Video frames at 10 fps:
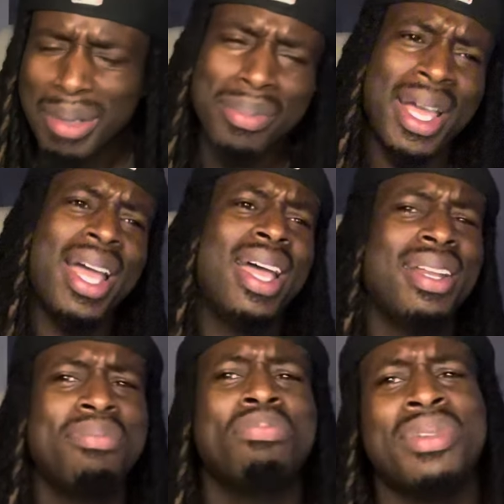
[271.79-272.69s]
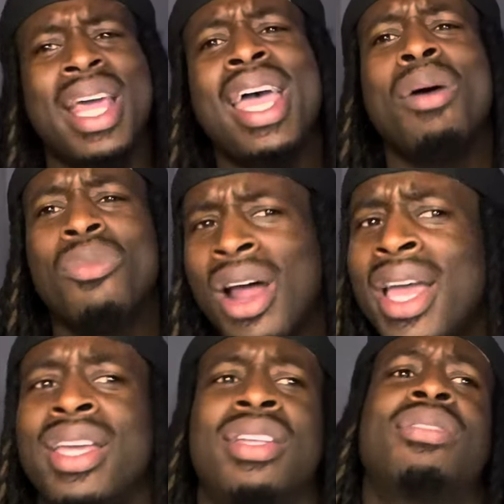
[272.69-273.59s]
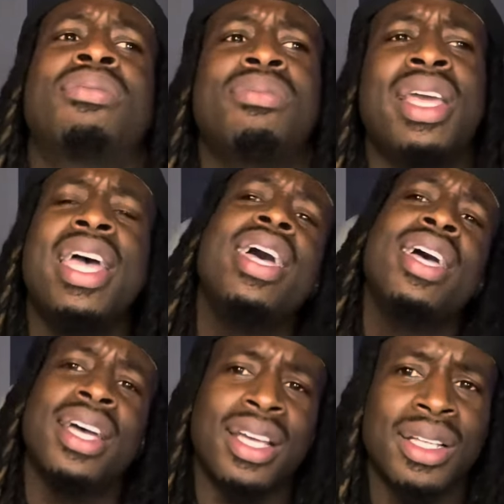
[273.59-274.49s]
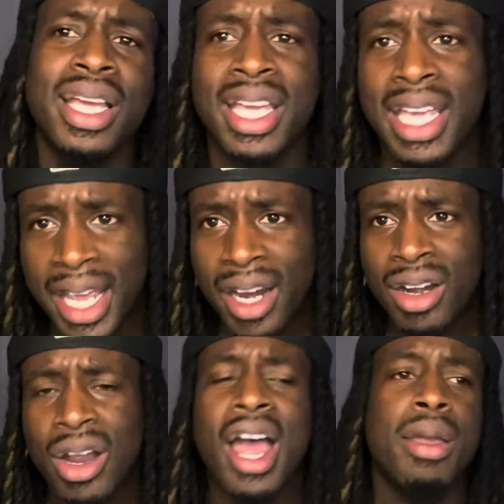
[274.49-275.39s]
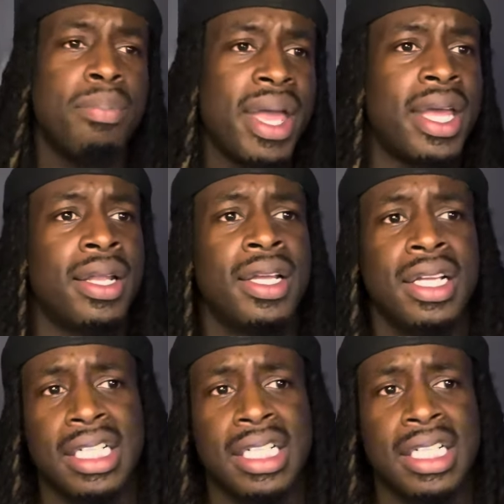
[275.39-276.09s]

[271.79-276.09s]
Man, damn right. Yeah, he here, I bet.